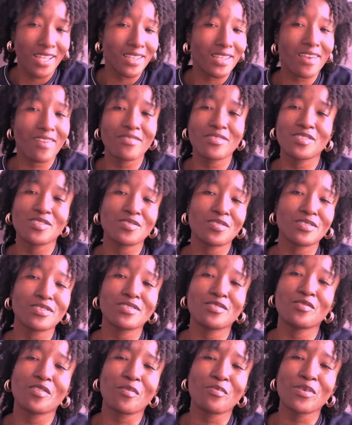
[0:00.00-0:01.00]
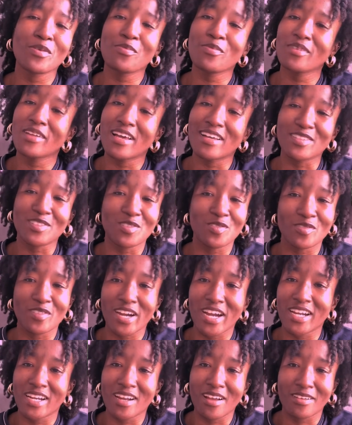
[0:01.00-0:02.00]
There is nothing wrong. People are
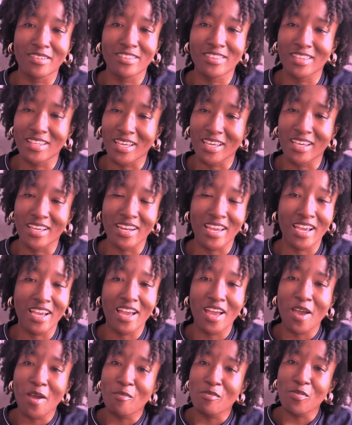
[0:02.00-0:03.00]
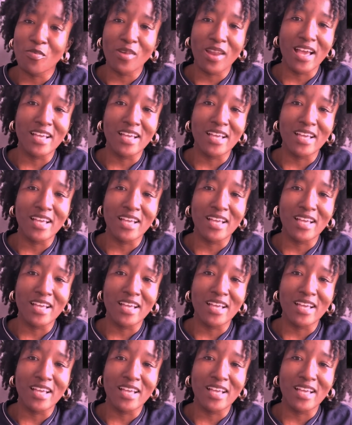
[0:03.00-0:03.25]
trying out there. Like, people